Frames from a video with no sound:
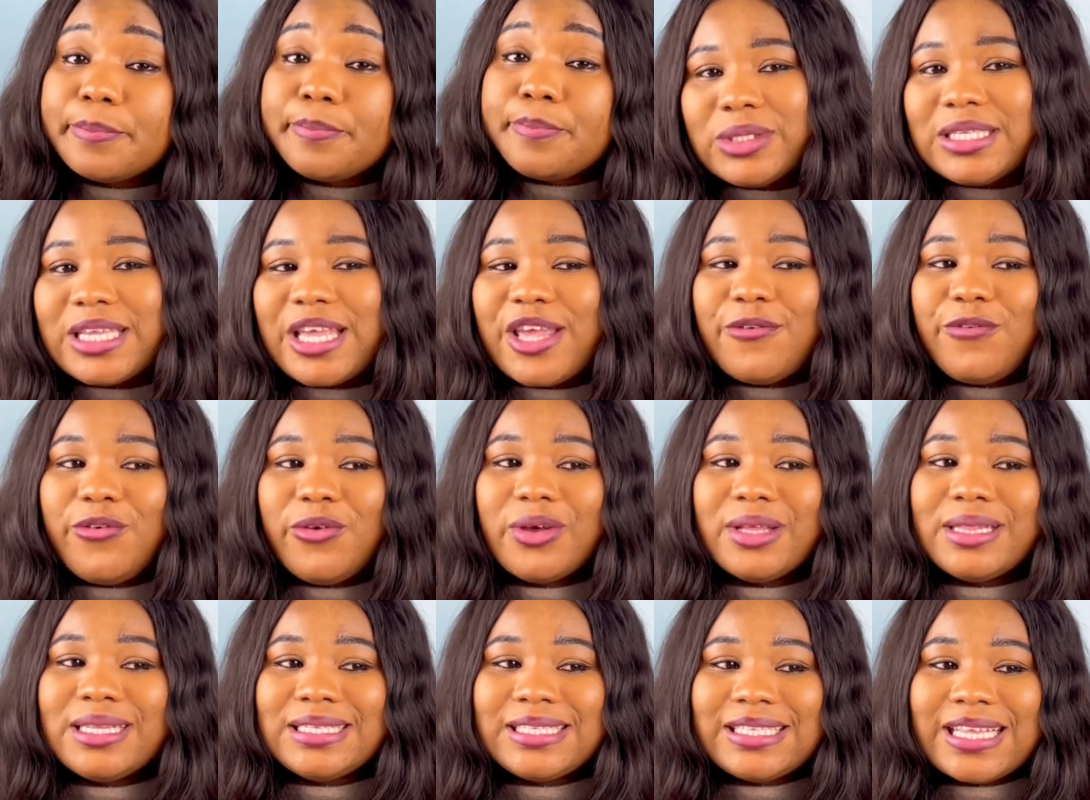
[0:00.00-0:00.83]
But if
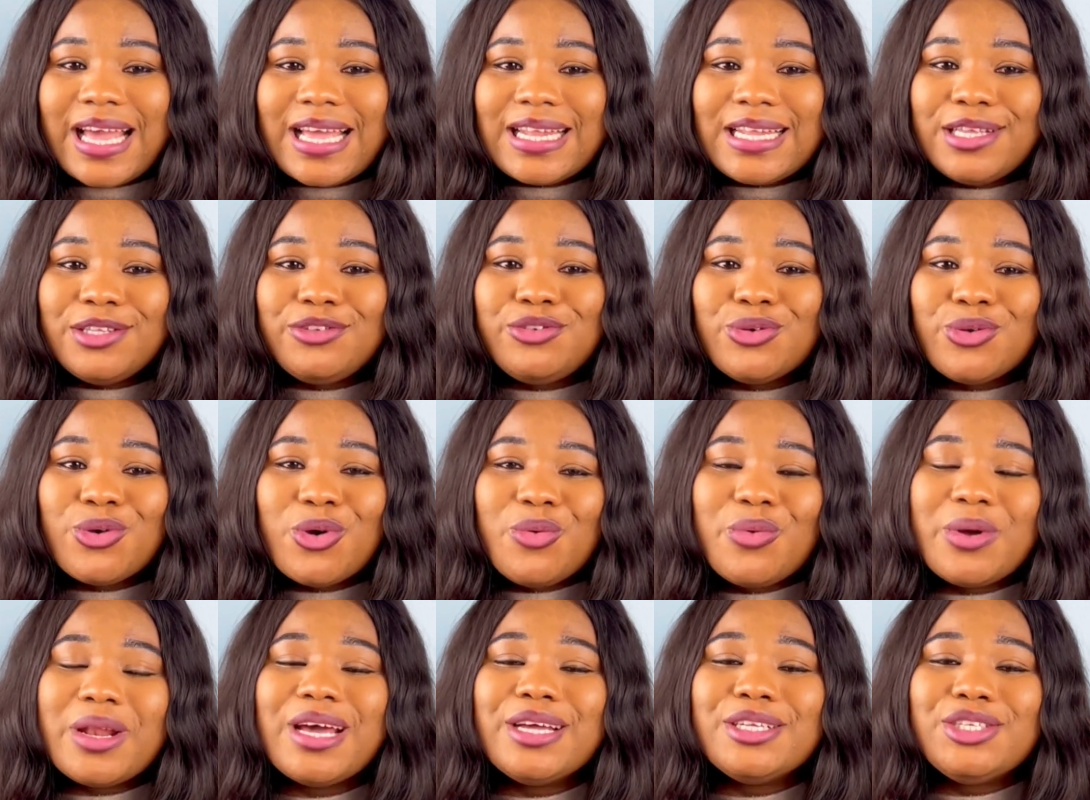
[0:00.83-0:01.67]
you're deciding to go
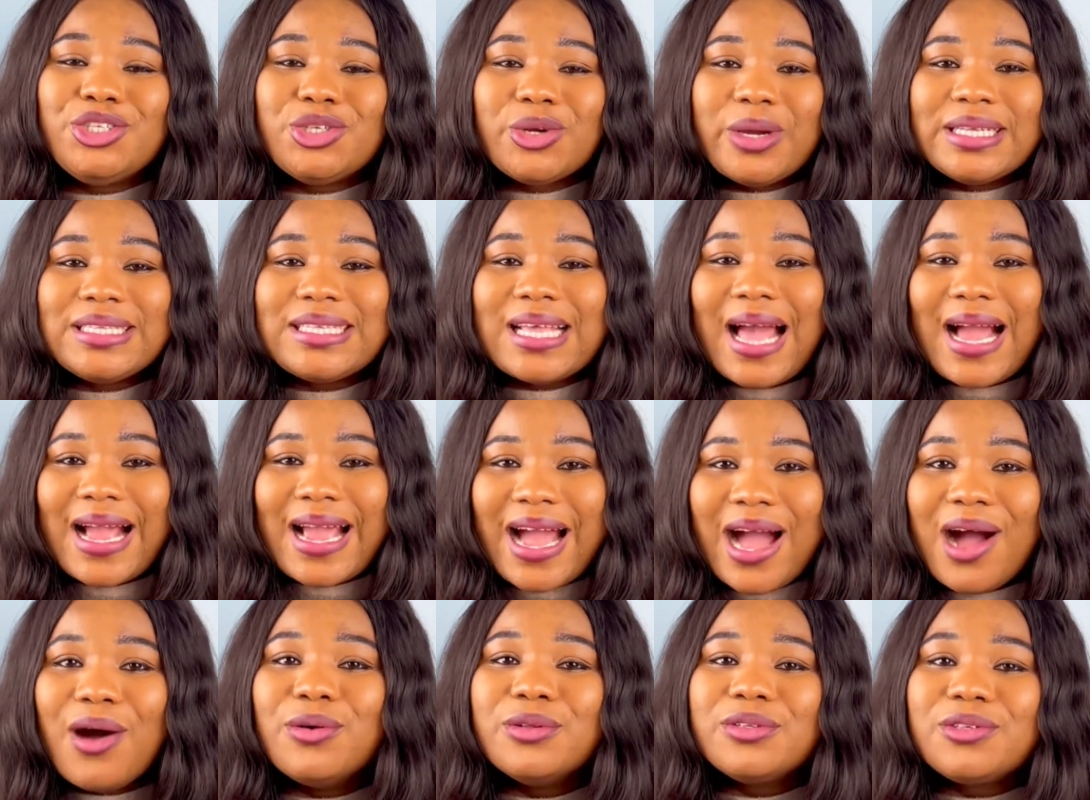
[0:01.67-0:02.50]
with a joint
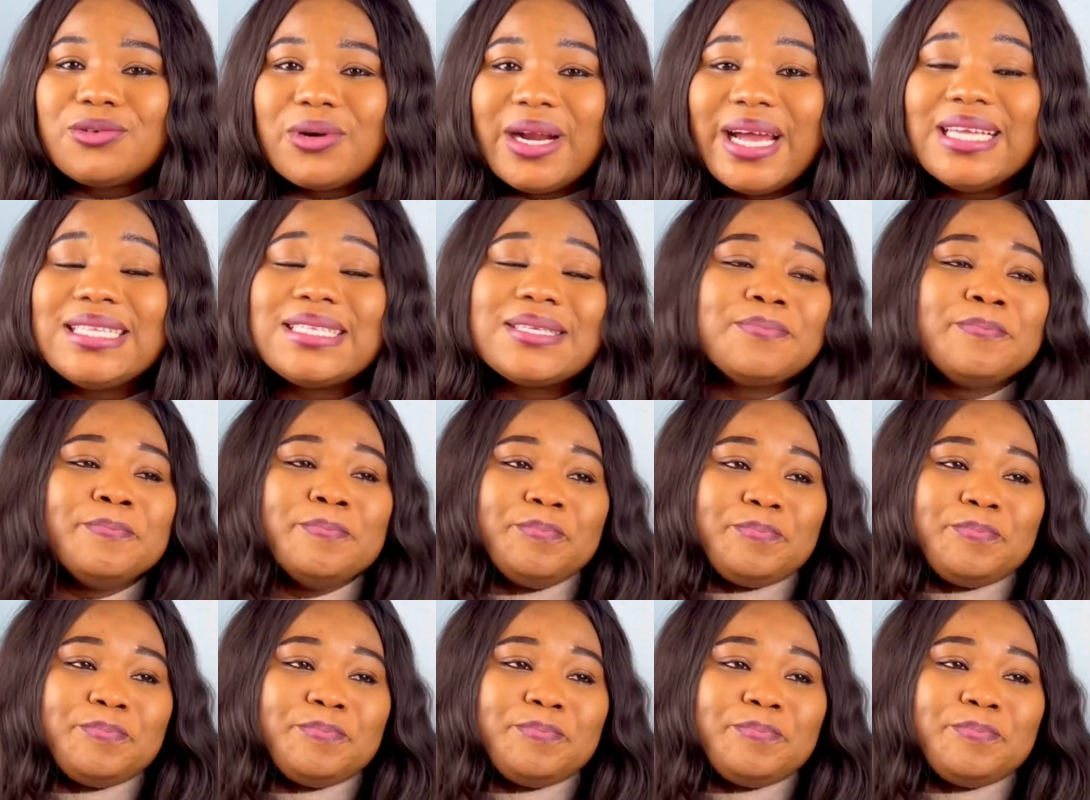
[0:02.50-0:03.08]
account, right,